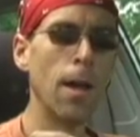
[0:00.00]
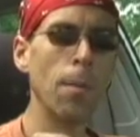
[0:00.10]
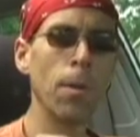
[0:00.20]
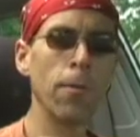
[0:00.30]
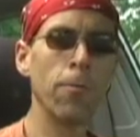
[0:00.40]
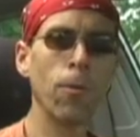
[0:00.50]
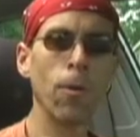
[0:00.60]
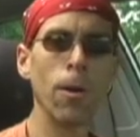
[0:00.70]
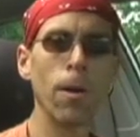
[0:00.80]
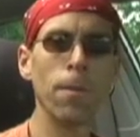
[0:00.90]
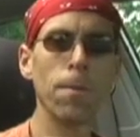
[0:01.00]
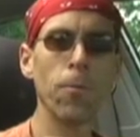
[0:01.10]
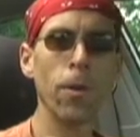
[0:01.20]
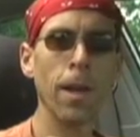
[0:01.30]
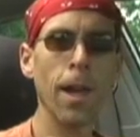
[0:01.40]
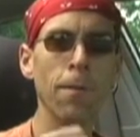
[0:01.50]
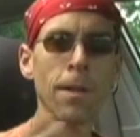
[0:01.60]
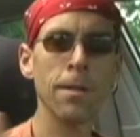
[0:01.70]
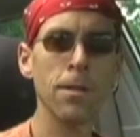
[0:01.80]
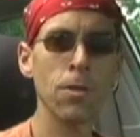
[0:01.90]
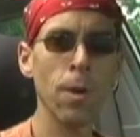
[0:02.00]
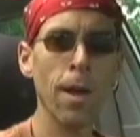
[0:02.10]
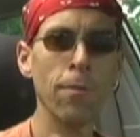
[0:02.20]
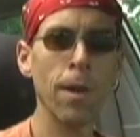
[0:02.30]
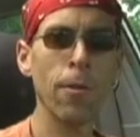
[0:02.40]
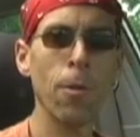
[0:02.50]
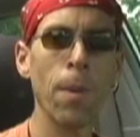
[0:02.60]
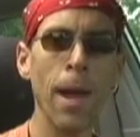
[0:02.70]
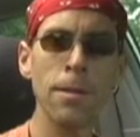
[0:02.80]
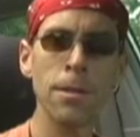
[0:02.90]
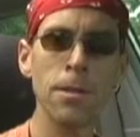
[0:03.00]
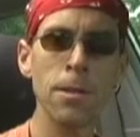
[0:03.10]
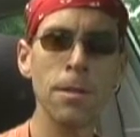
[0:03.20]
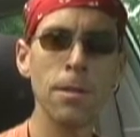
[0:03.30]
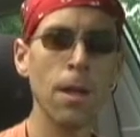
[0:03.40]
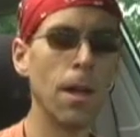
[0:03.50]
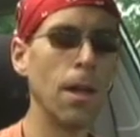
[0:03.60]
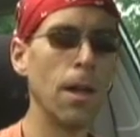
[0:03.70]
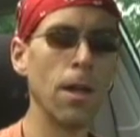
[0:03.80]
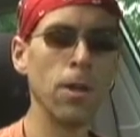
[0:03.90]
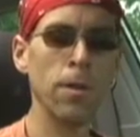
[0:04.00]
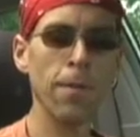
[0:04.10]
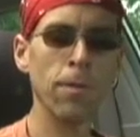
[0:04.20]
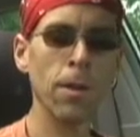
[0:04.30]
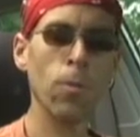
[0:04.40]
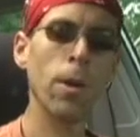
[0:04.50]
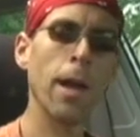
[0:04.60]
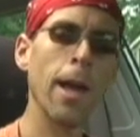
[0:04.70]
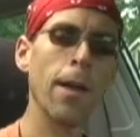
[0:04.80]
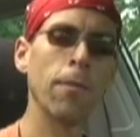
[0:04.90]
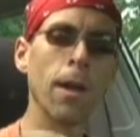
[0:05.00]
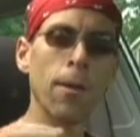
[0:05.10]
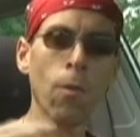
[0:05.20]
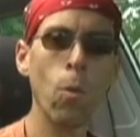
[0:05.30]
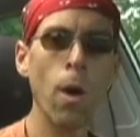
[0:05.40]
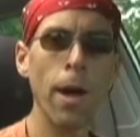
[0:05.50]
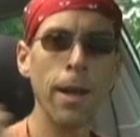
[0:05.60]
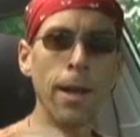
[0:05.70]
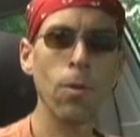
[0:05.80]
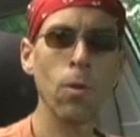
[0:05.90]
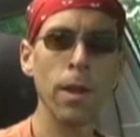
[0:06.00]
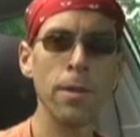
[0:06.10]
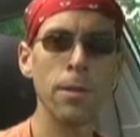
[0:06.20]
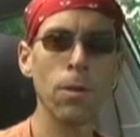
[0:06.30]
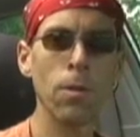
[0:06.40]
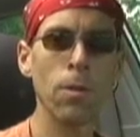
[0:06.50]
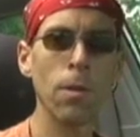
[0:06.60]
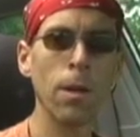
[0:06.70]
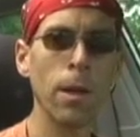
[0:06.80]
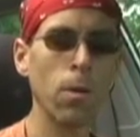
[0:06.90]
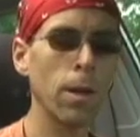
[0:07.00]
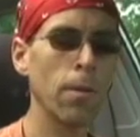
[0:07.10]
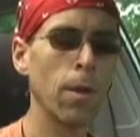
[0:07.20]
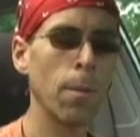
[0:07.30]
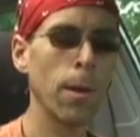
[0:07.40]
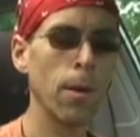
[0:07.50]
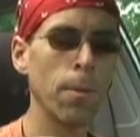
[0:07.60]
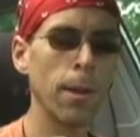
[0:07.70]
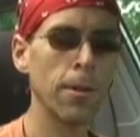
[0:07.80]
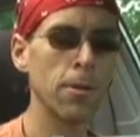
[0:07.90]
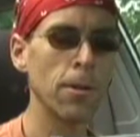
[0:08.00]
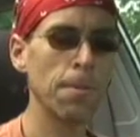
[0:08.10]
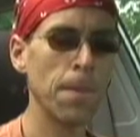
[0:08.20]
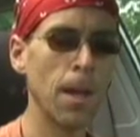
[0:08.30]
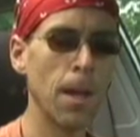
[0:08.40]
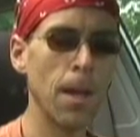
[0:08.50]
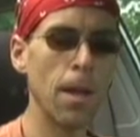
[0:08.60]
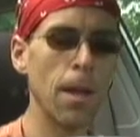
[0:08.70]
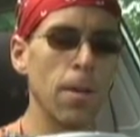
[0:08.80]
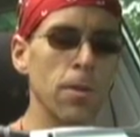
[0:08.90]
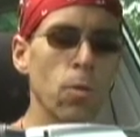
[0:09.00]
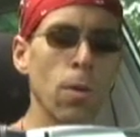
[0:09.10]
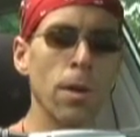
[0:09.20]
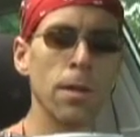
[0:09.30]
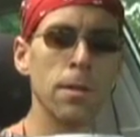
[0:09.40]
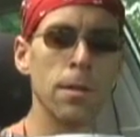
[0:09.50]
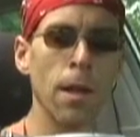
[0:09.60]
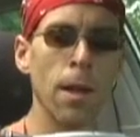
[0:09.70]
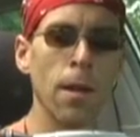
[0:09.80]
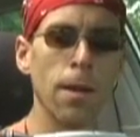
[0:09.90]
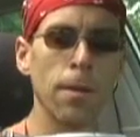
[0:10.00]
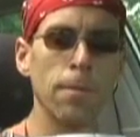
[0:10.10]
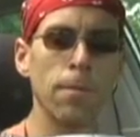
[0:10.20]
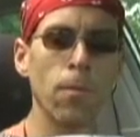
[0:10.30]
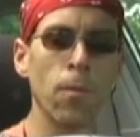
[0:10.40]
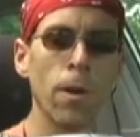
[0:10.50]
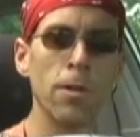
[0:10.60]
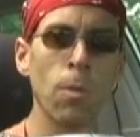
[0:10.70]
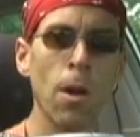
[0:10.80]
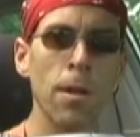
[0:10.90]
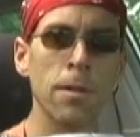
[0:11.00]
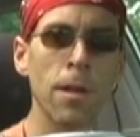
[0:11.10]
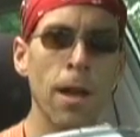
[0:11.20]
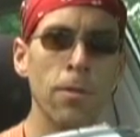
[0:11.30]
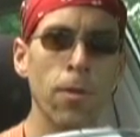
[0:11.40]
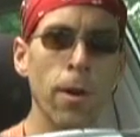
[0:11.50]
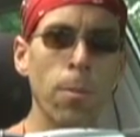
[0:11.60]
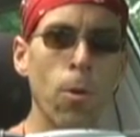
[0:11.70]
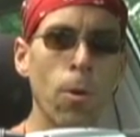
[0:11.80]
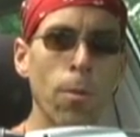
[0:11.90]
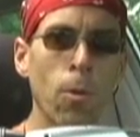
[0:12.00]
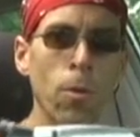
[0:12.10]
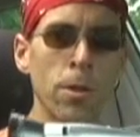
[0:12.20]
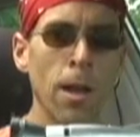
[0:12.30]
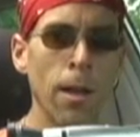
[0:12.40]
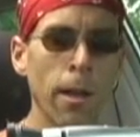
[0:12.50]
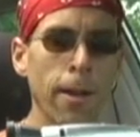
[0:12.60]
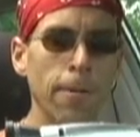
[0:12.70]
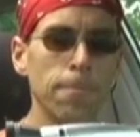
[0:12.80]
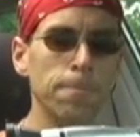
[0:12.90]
But for caving, since you have narrow passages, you definitely want to have kind of a wide angle lens. It'll give you a better picture. This one is very small in size, very portable, which I like.